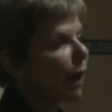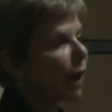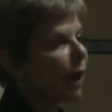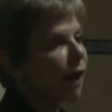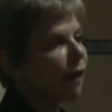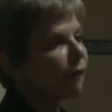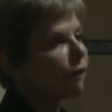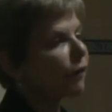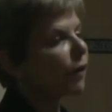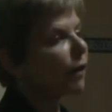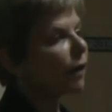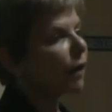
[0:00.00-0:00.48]

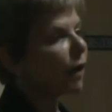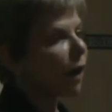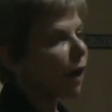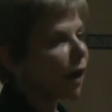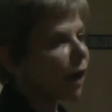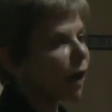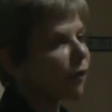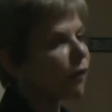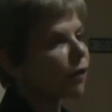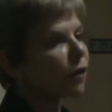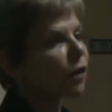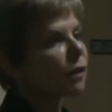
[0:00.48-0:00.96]
every
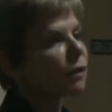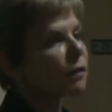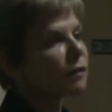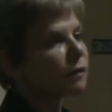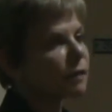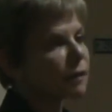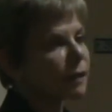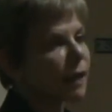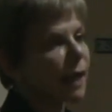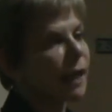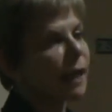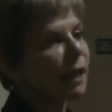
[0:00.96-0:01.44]
other
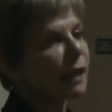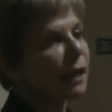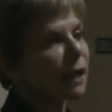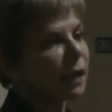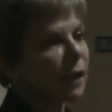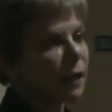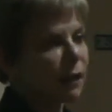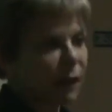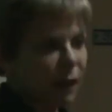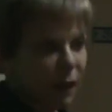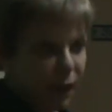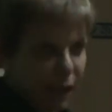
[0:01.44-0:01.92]
state
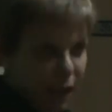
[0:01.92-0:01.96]
in the